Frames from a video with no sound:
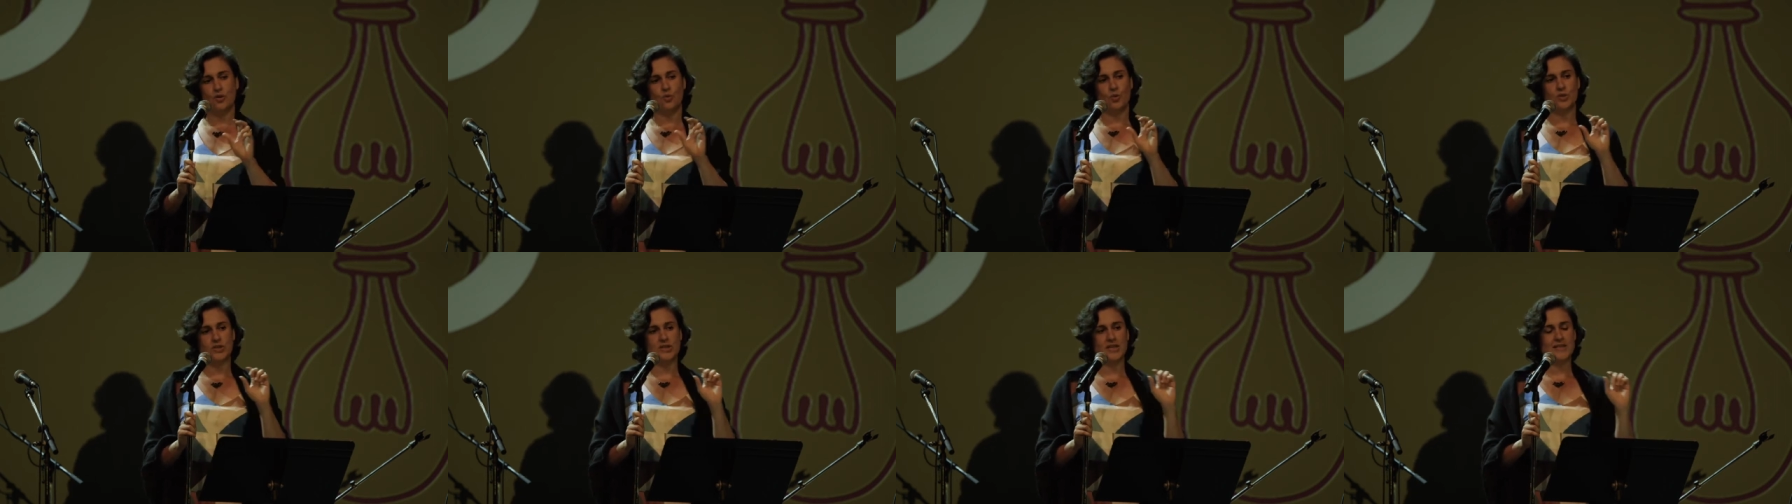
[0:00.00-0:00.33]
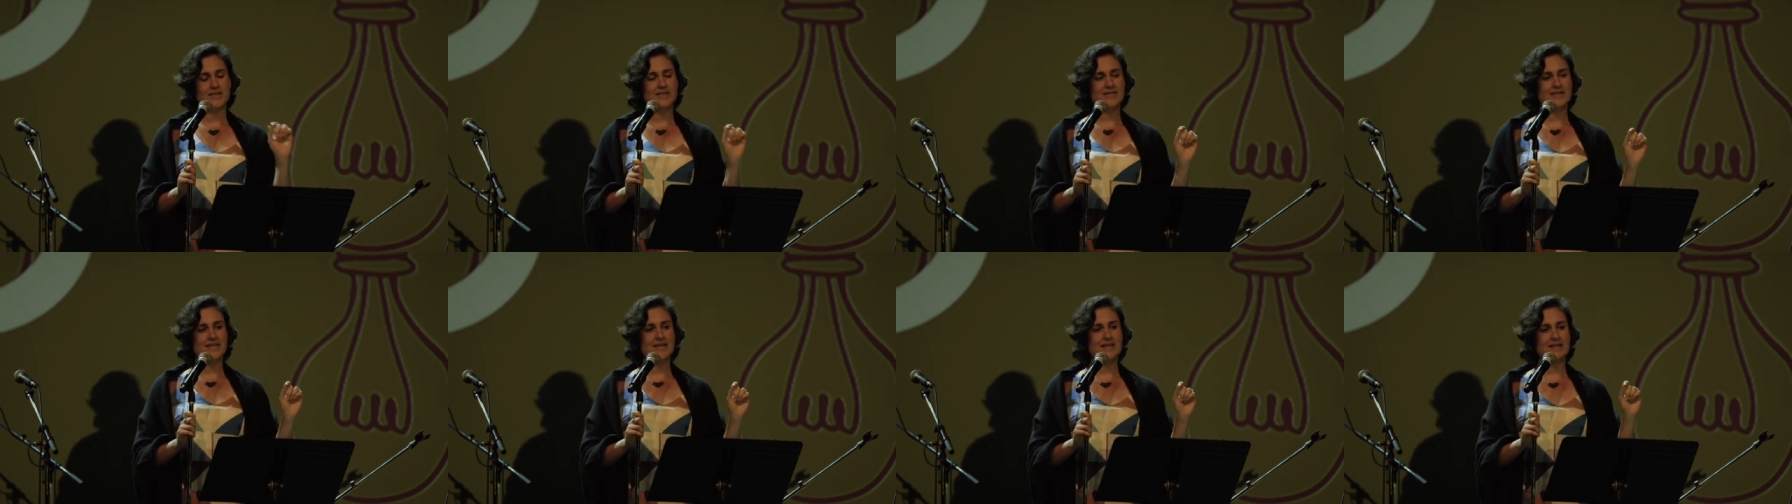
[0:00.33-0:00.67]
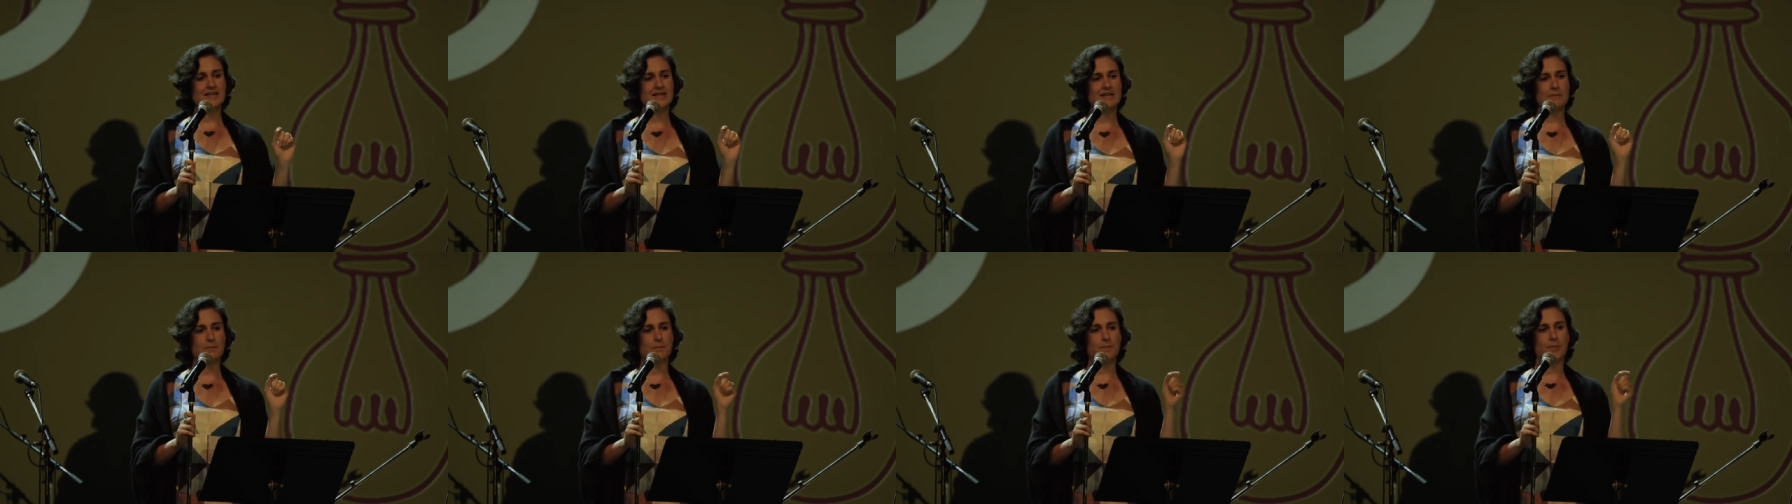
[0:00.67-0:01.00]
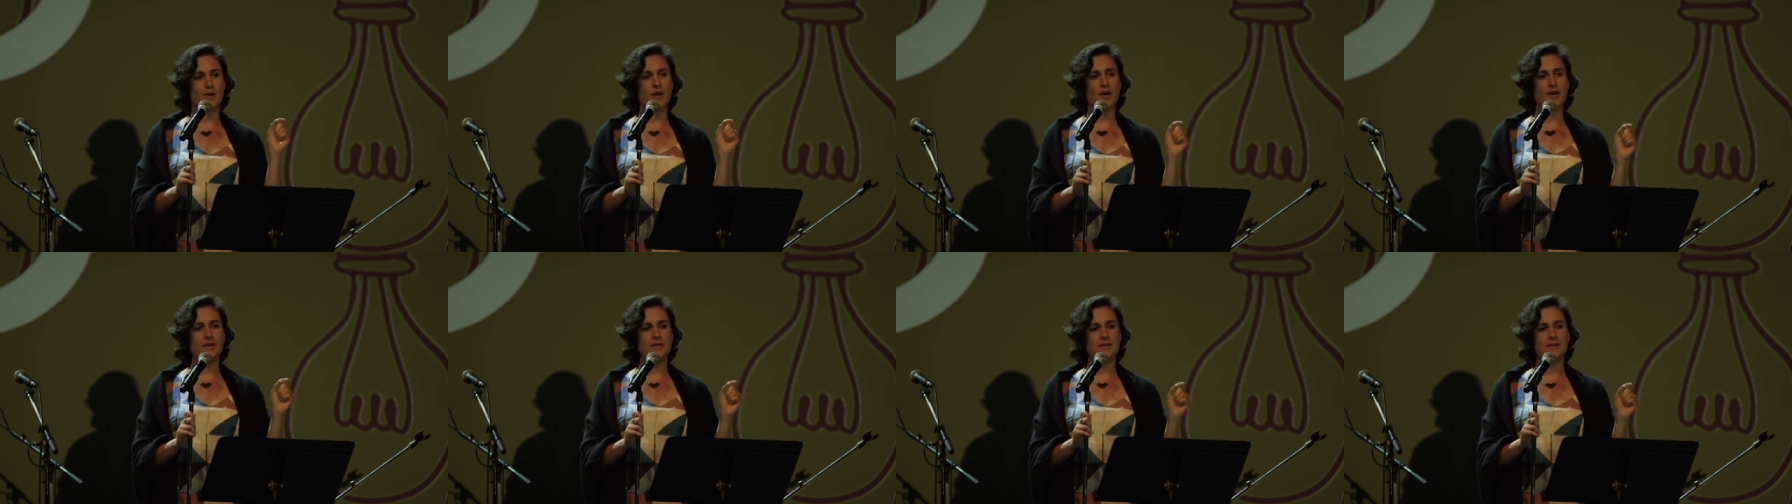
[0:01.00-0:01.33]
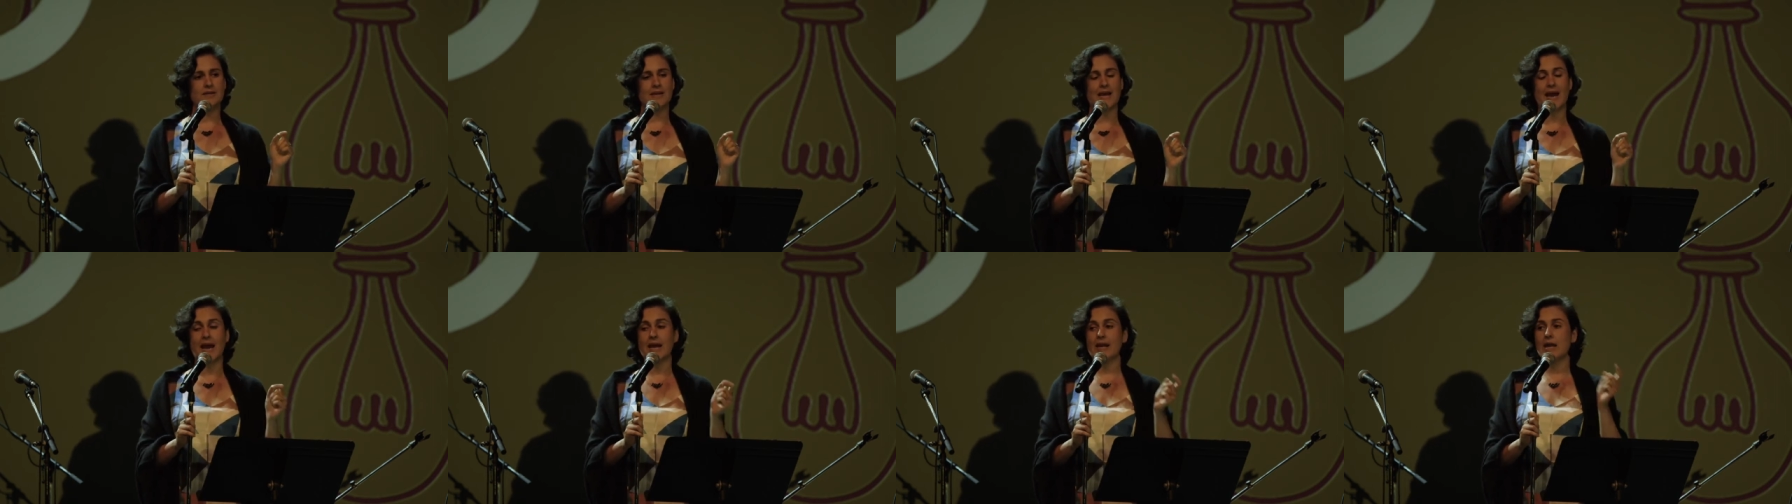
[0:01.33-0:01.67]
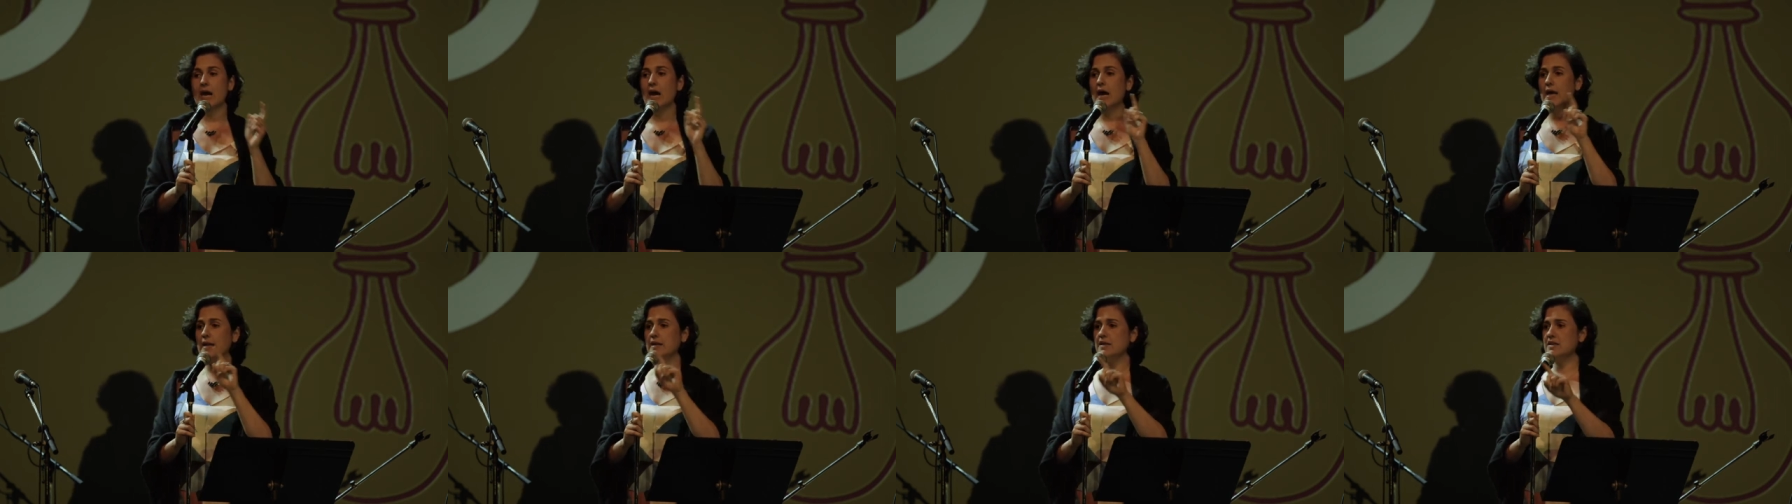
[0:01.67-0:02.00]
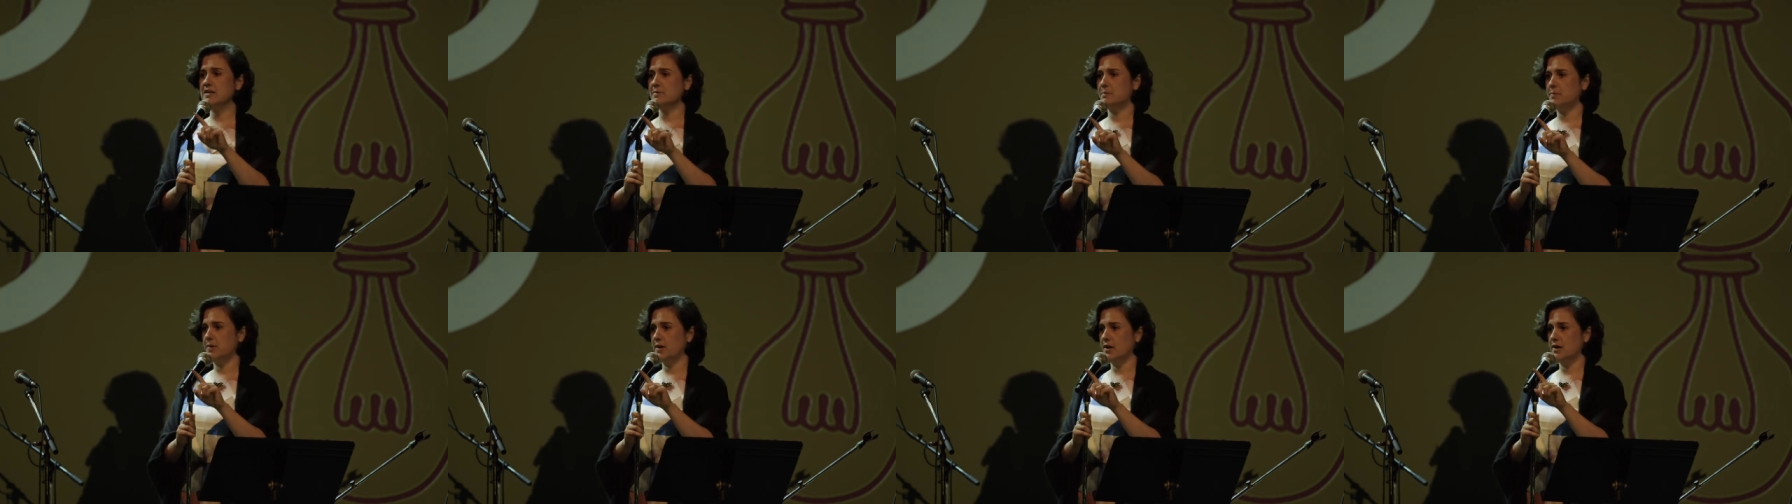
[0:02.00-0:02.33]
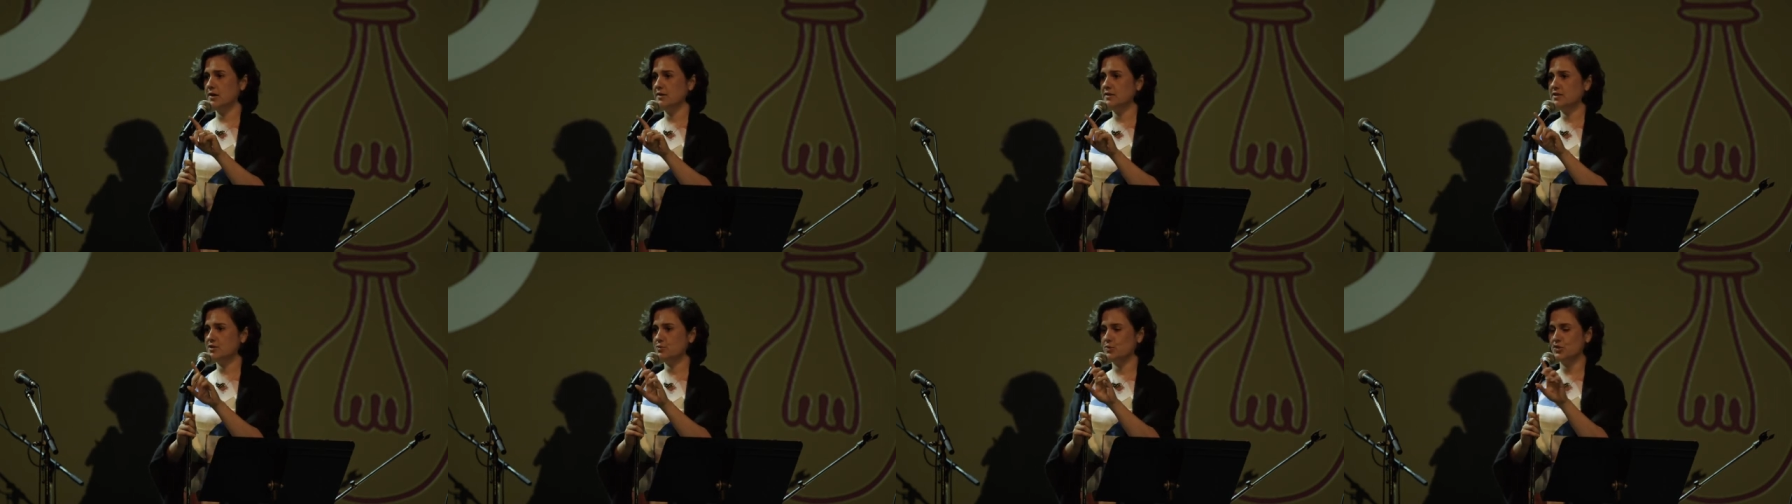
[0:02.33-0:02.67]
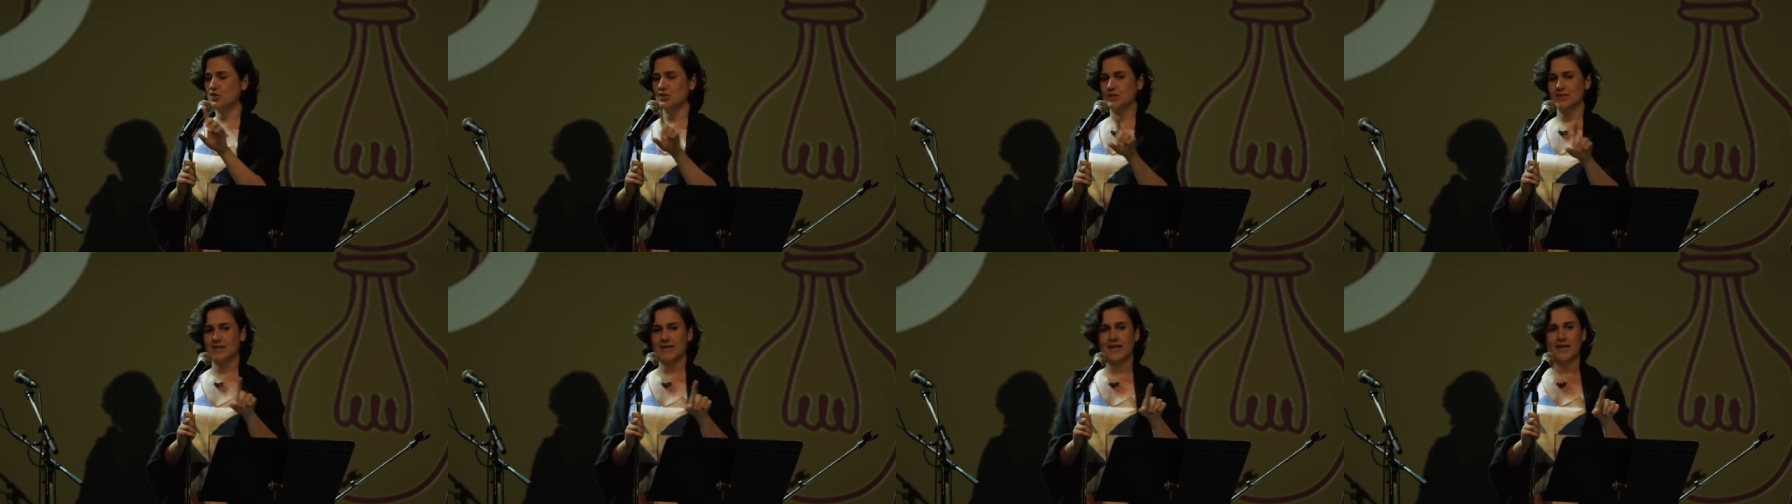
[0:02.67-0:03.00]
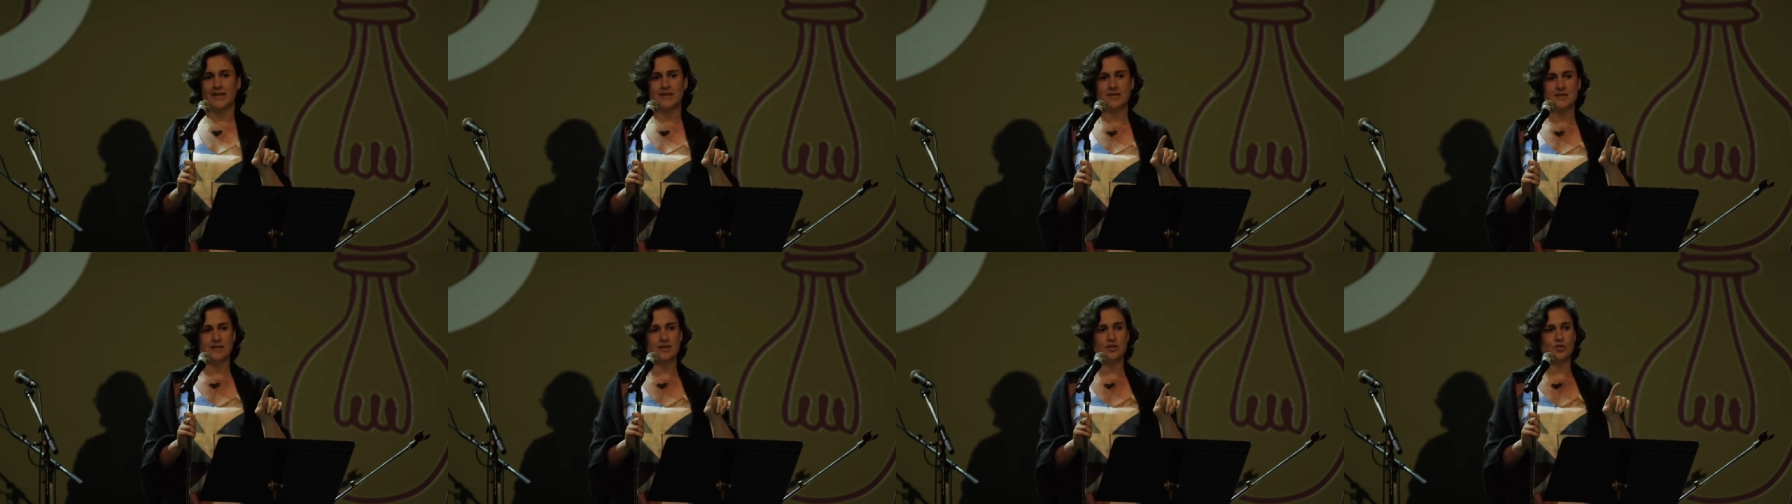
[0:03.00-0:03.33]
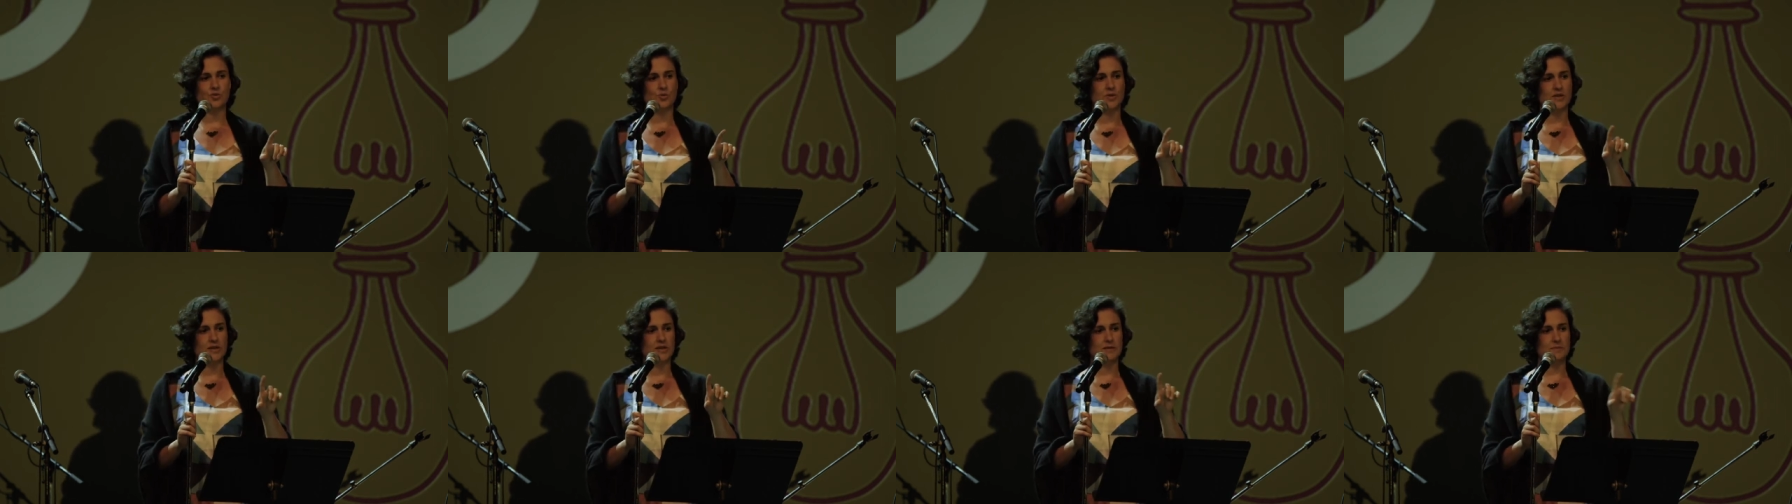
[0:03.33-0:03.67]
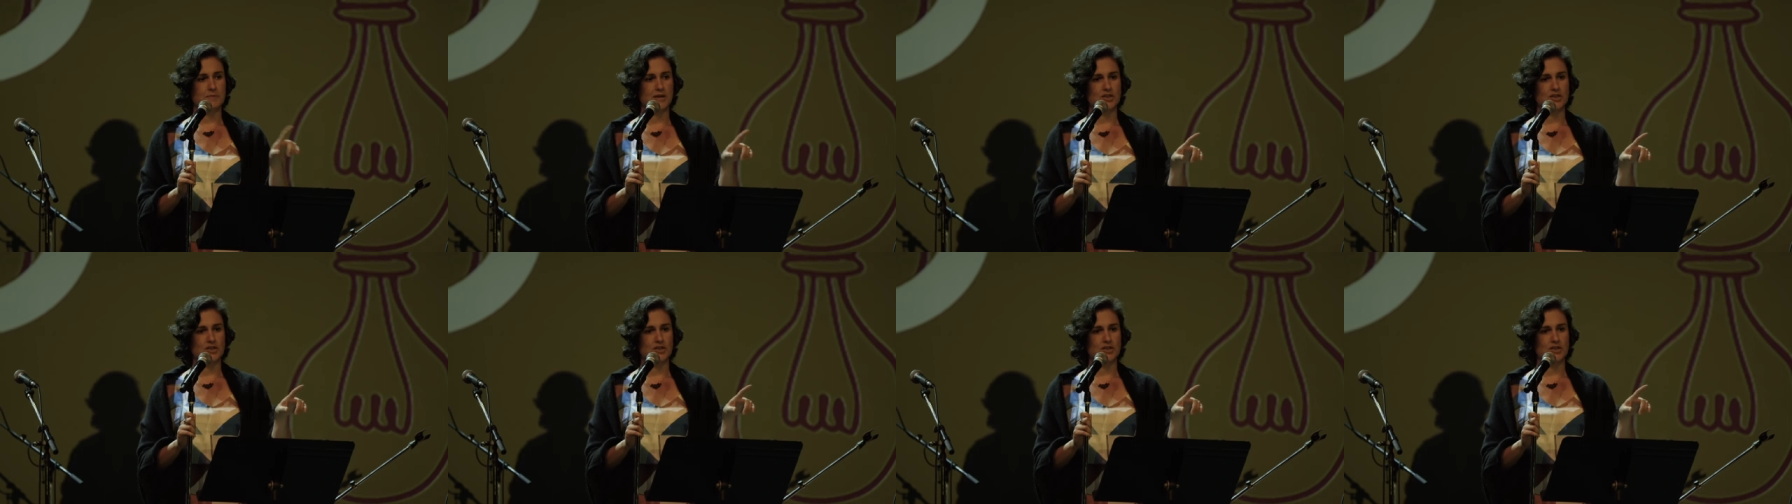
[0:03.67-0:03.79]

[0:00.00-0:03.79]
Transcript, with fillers: which has taken the plot and underplots, which is an excellent word,